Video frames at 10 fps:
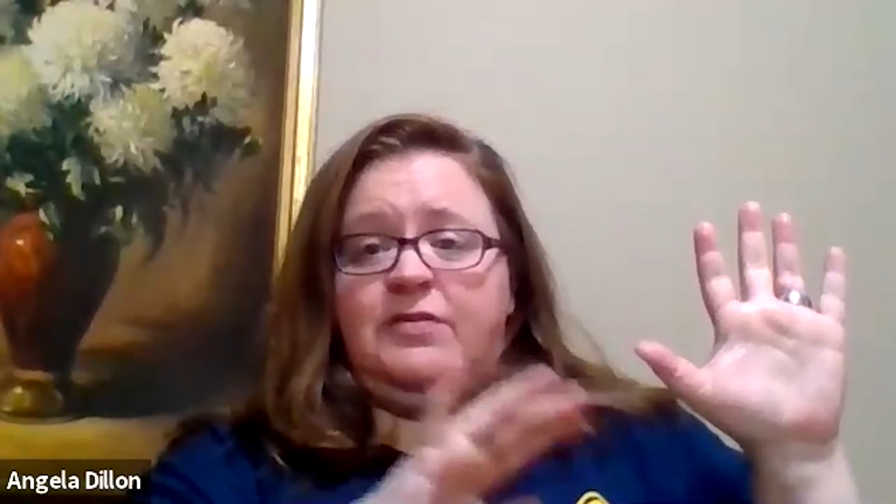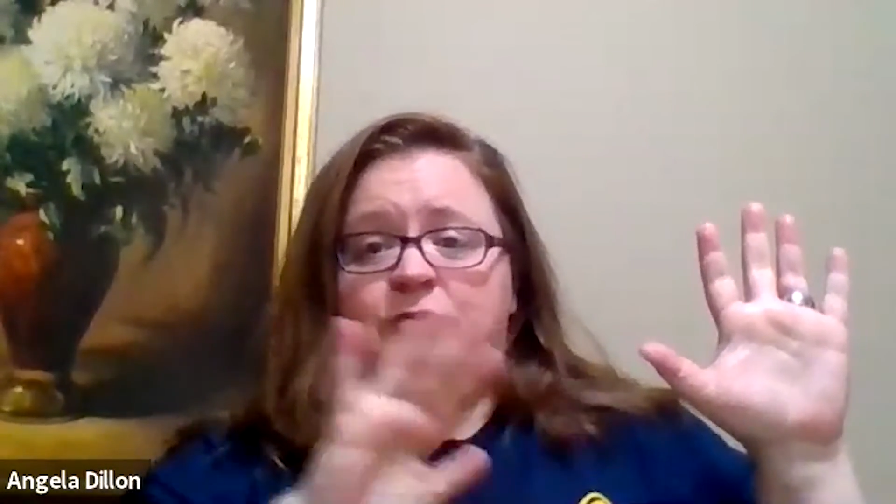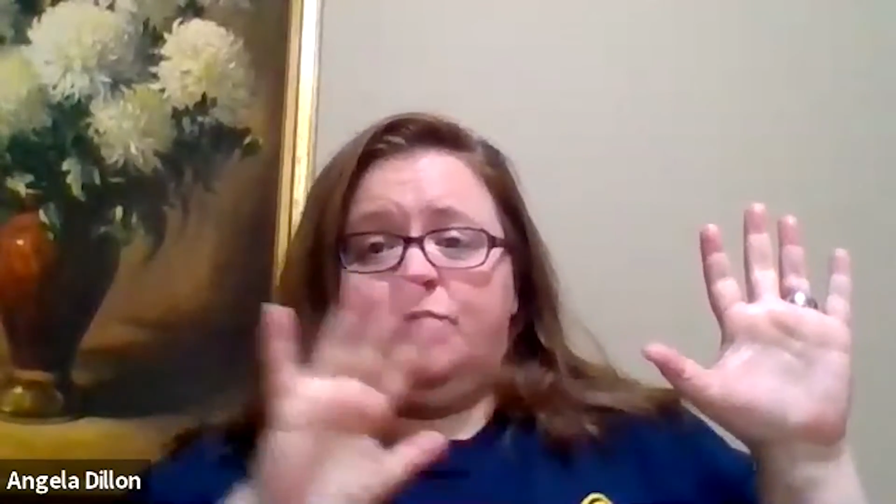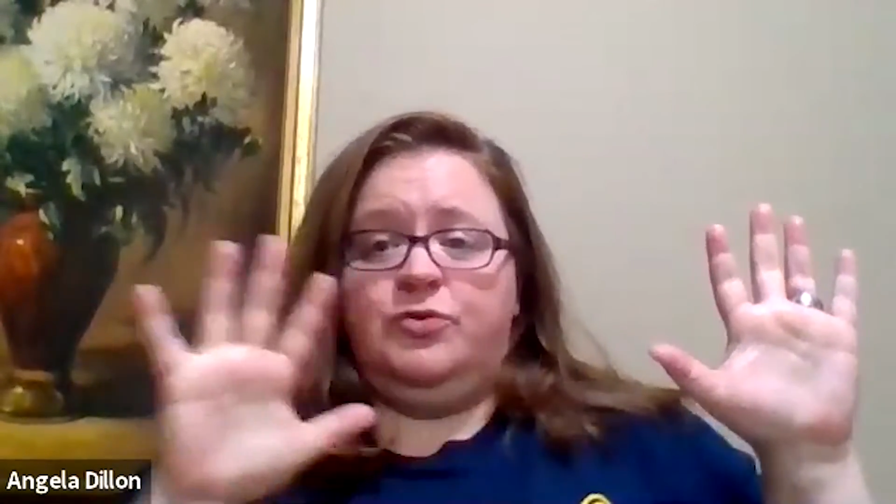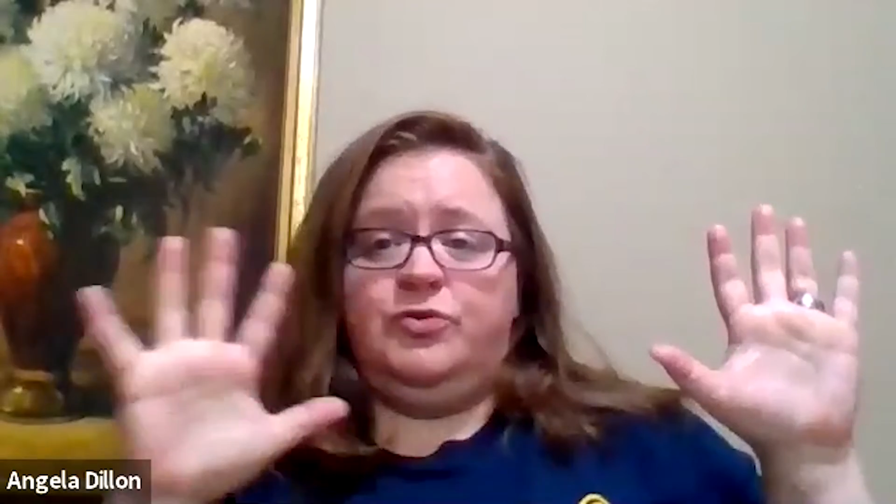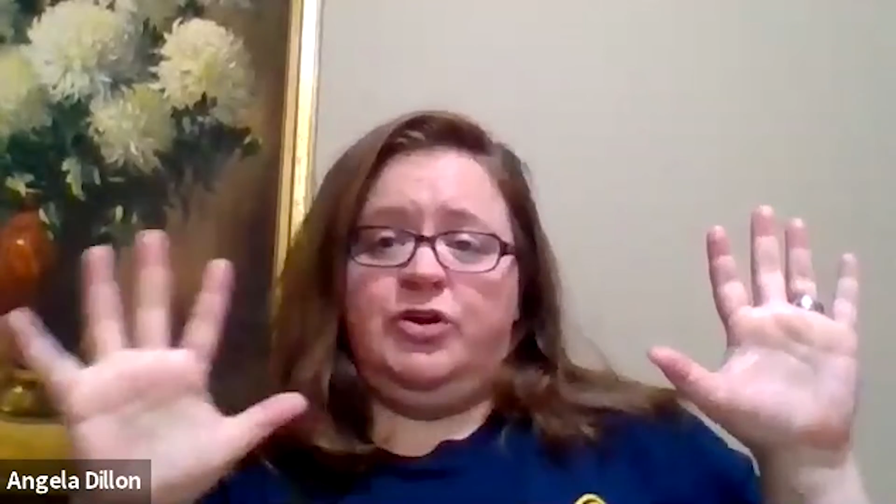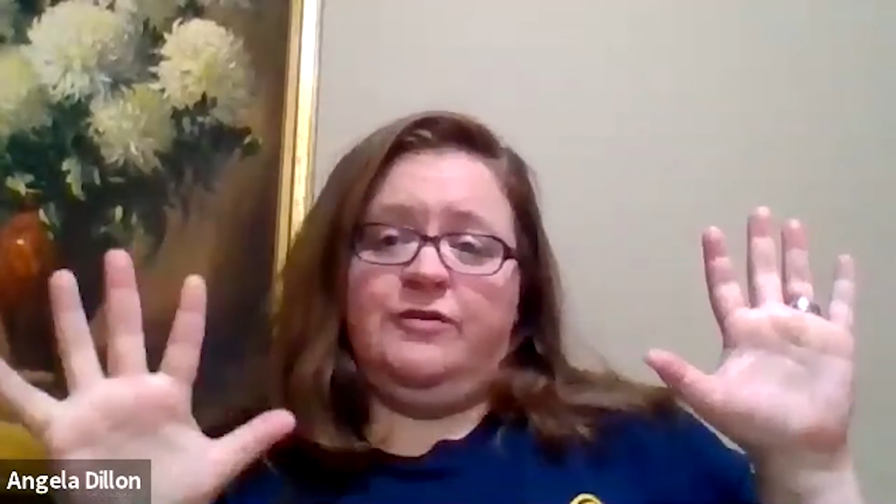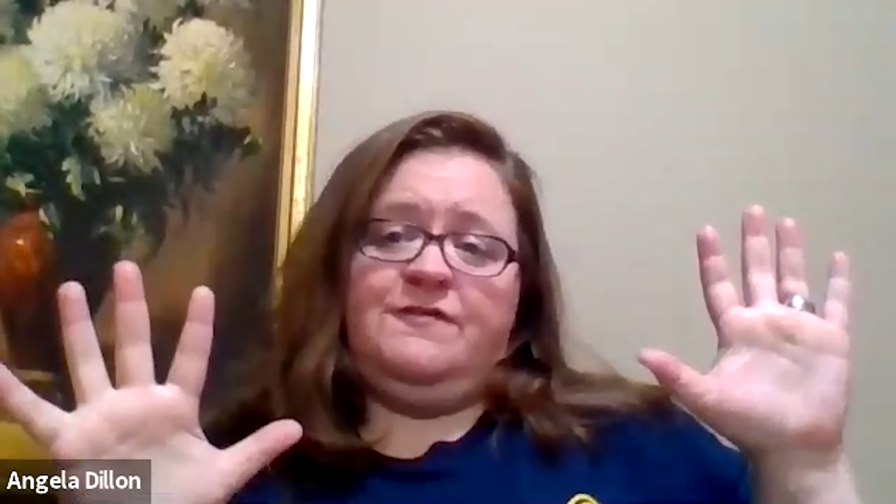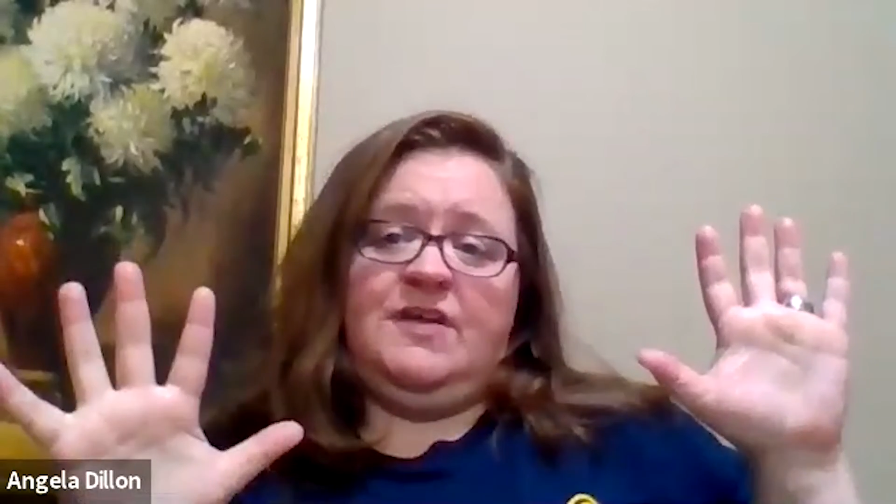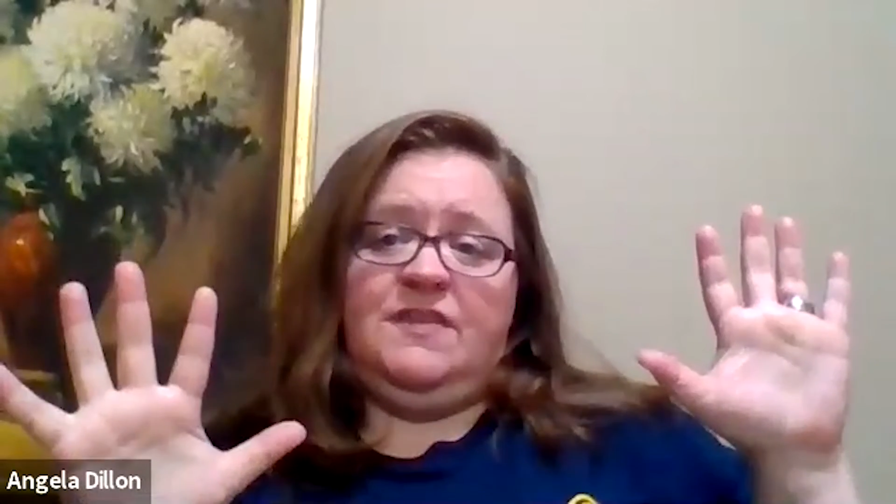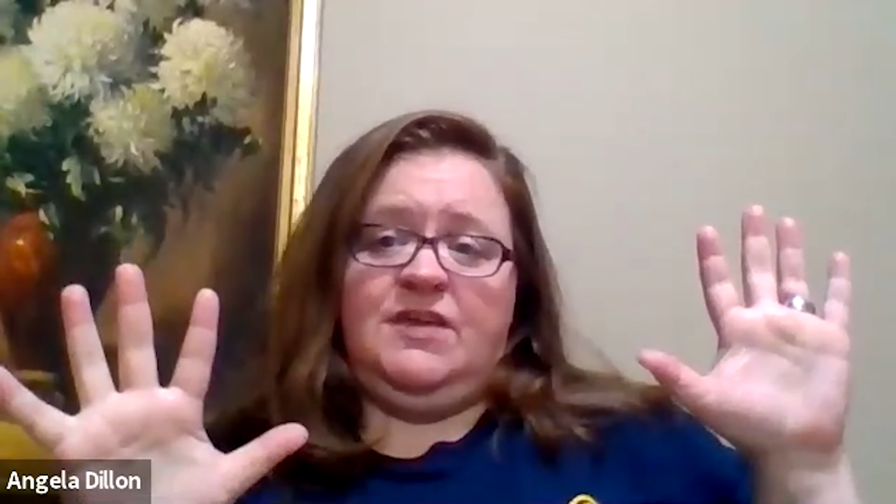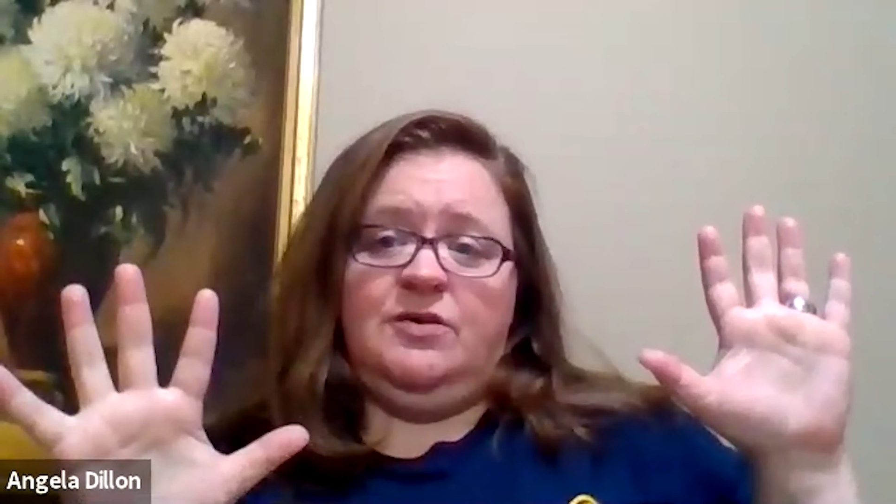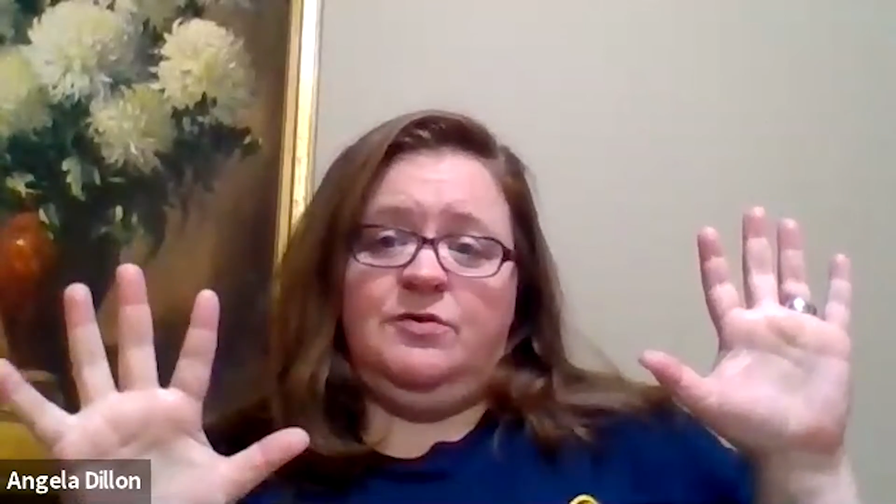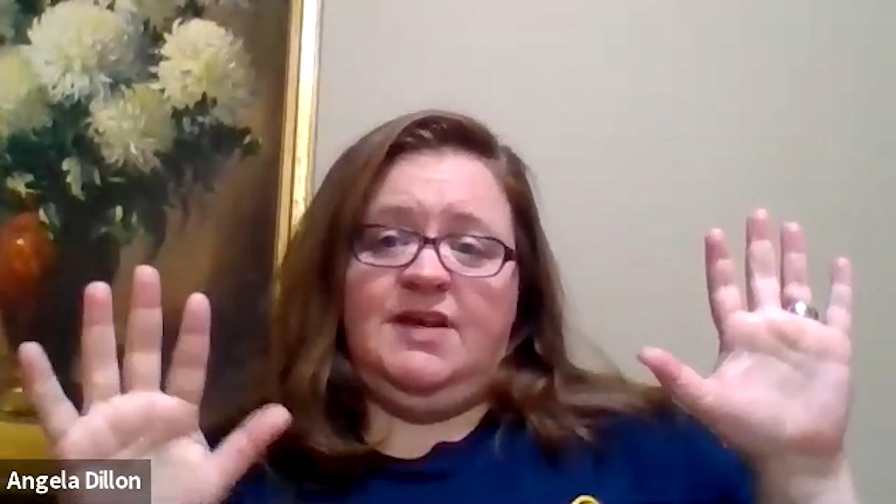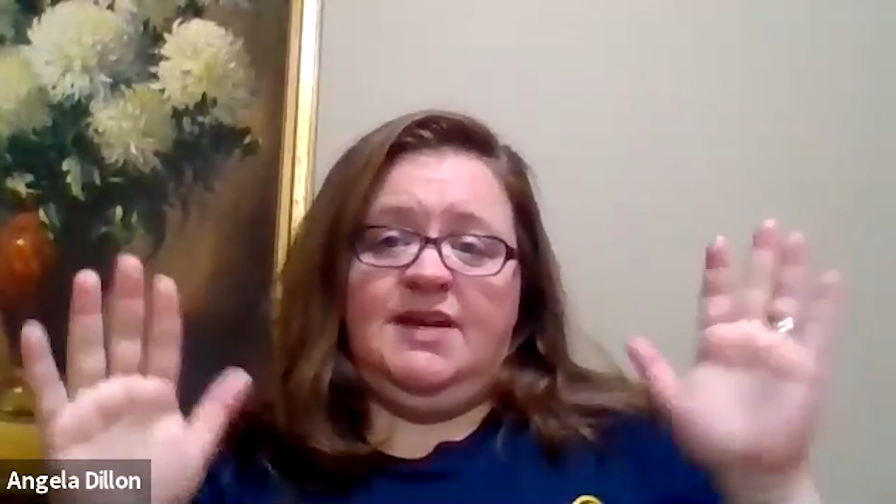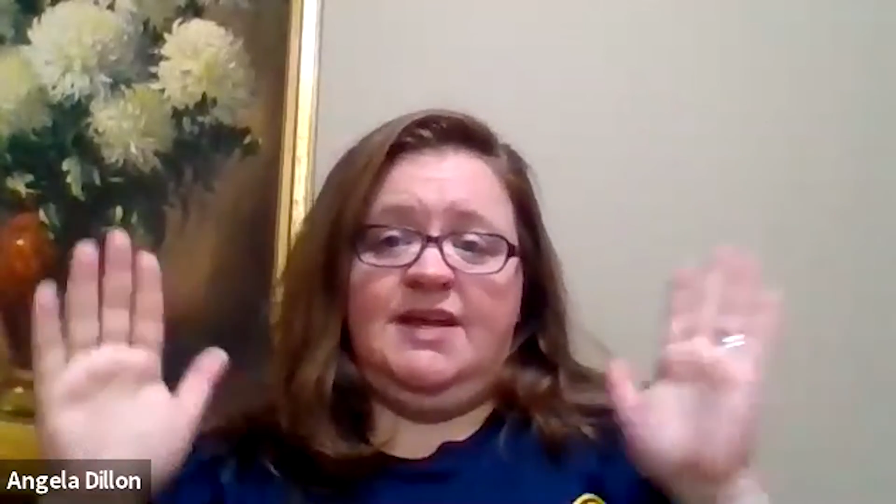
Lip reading: through your 5th unit